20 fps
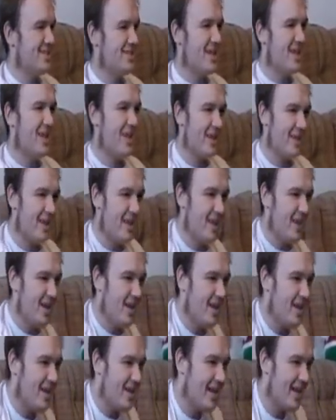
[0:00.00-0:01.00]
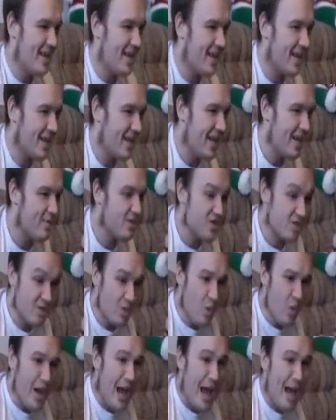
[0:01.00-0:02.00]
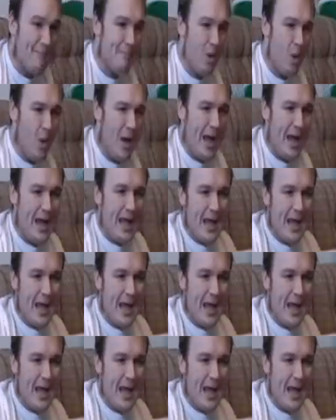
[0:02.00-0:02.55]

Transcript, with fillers: got a lot, got a lot of cameras. Quiet, boy.